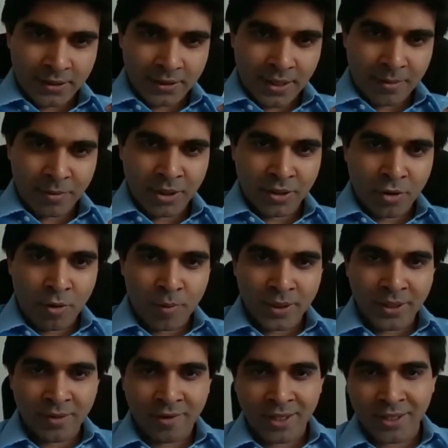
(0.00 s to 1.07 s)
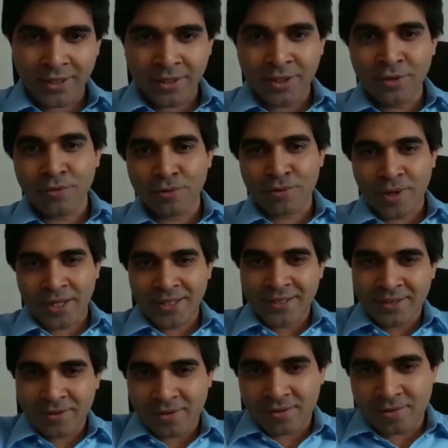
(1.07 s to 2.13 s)
I mean, nobody really knew
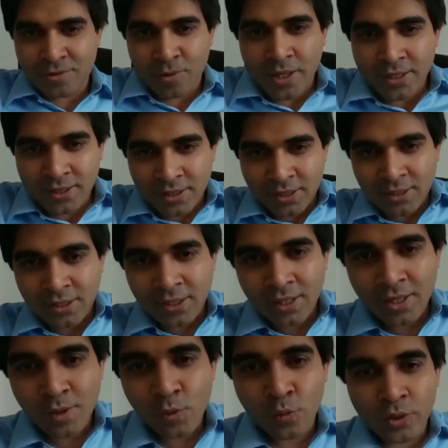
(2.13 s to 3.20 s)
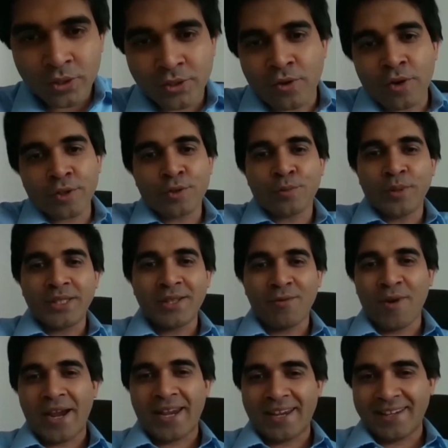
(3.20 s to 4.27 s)
2020 was going to be the
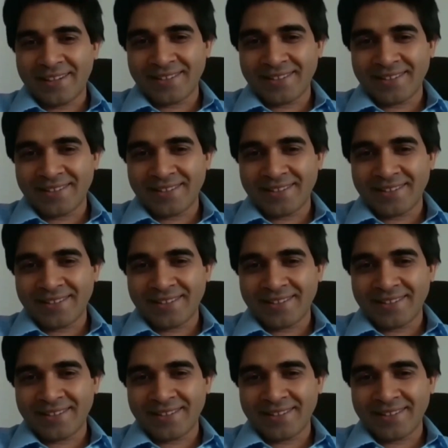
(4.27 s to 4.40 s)
way